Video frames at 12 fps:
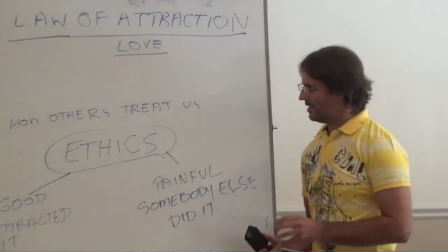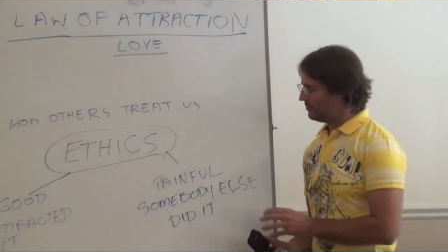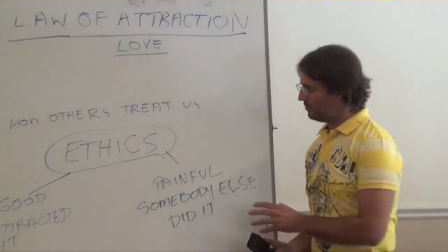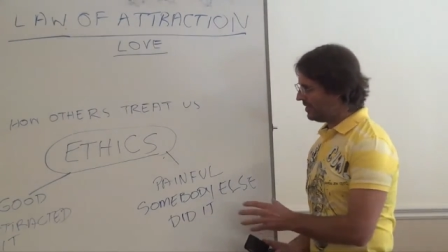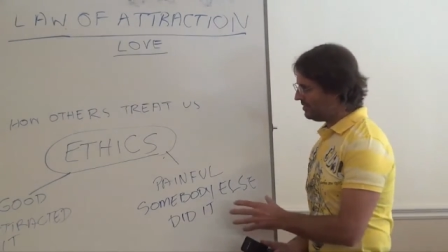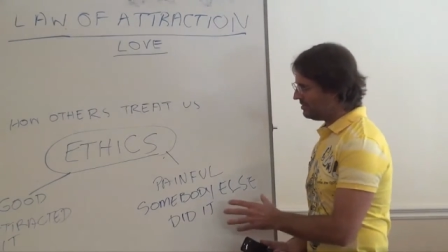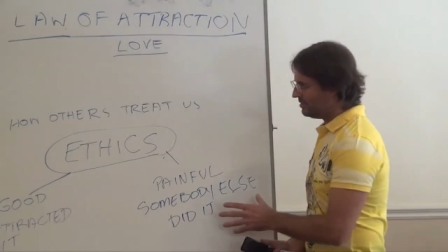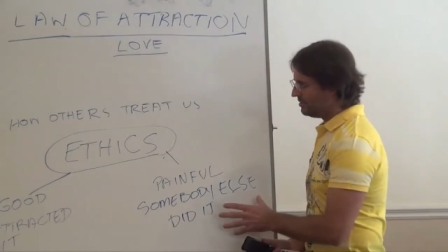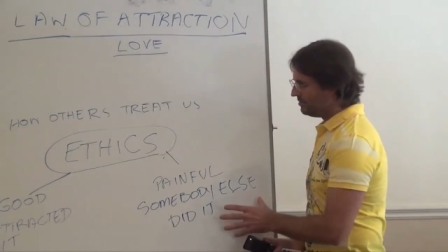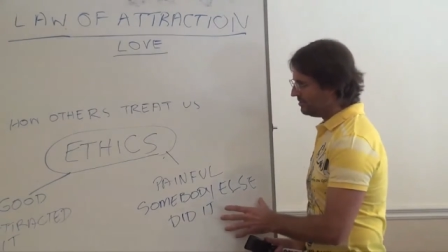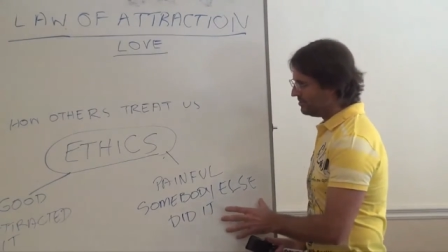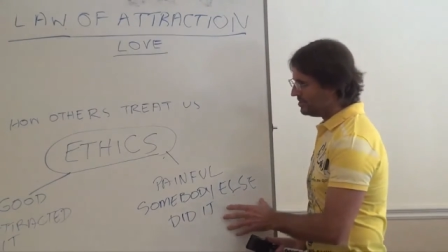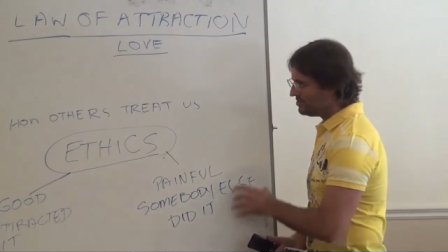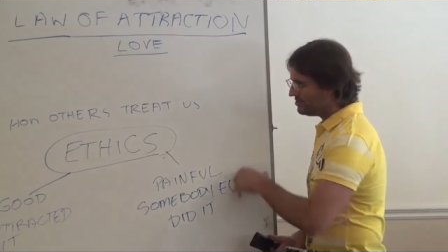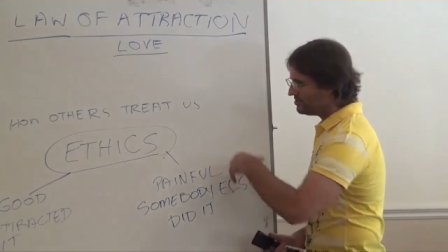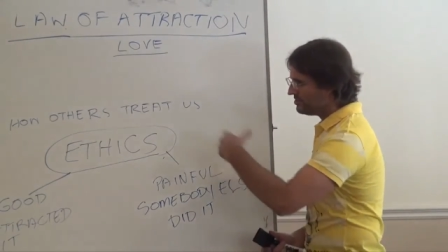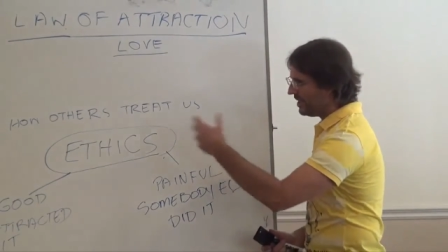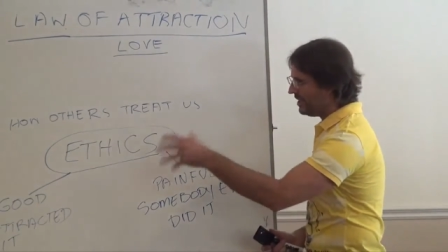And when this
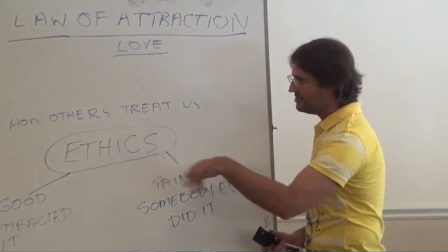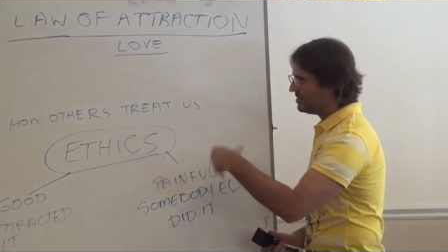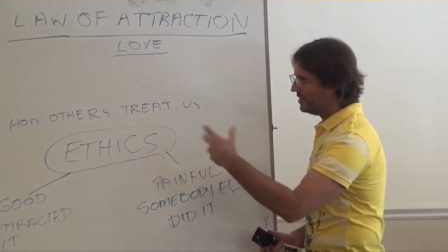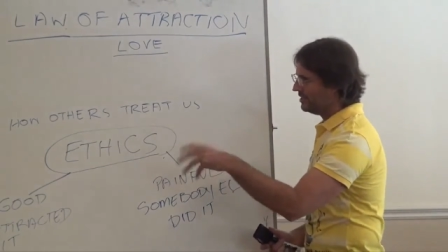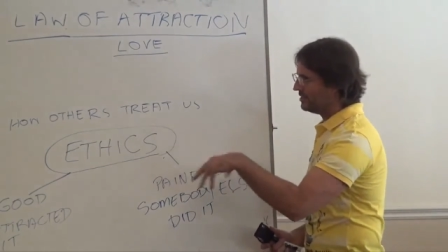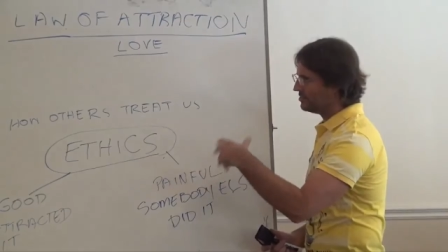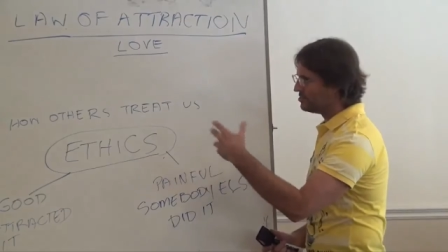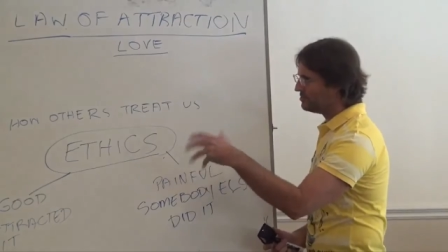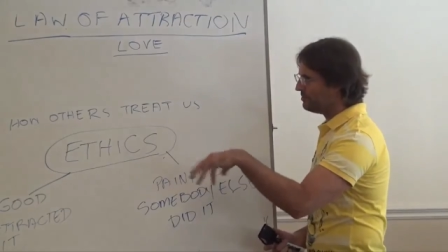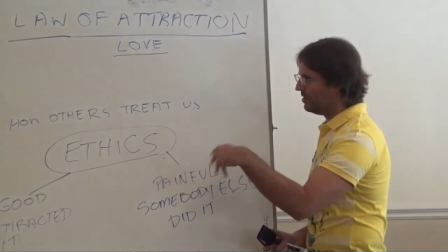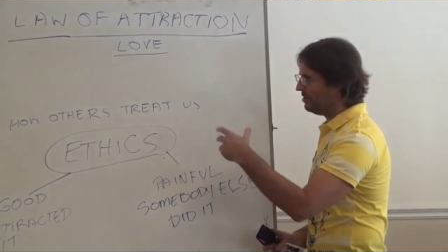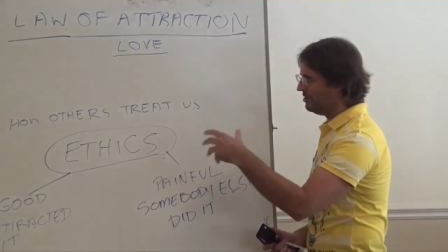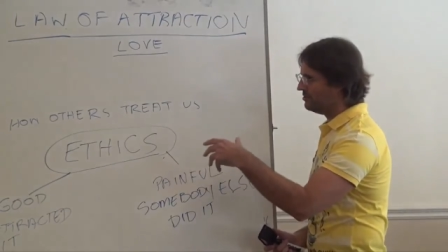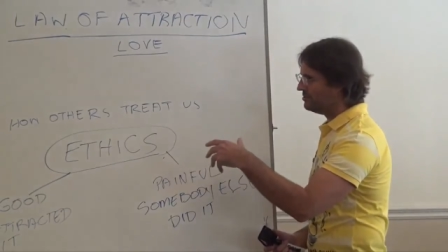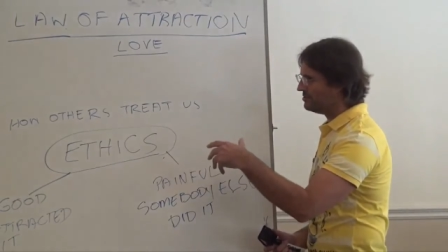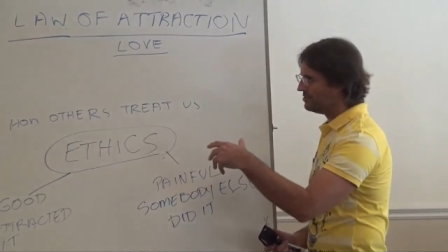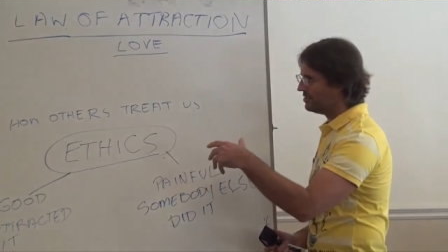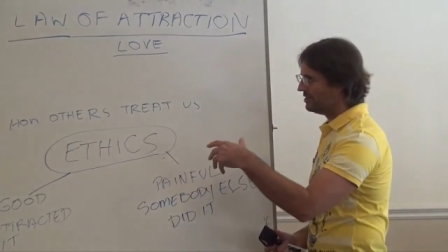starts getting
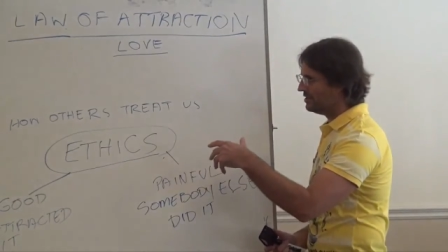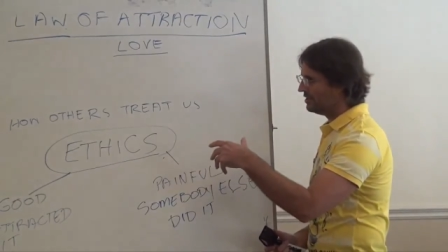exposed,